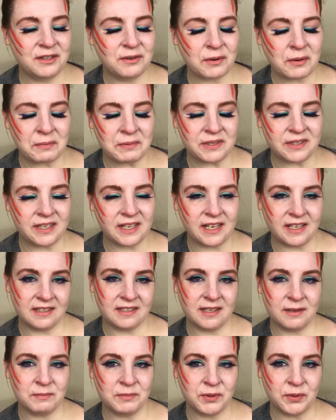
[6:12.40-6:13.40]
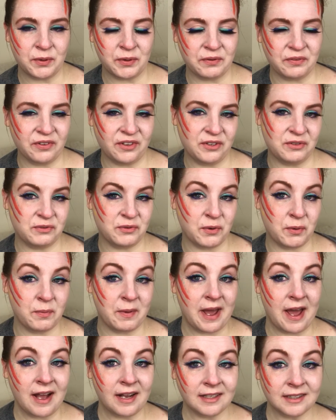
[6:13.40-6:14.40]
I knew I was getting some sort of
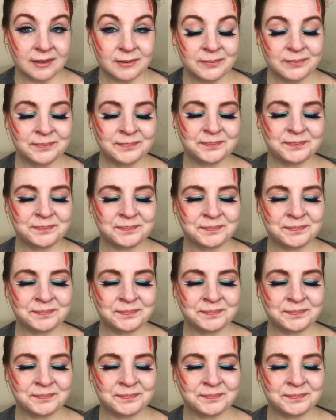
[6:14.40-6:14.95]
control back,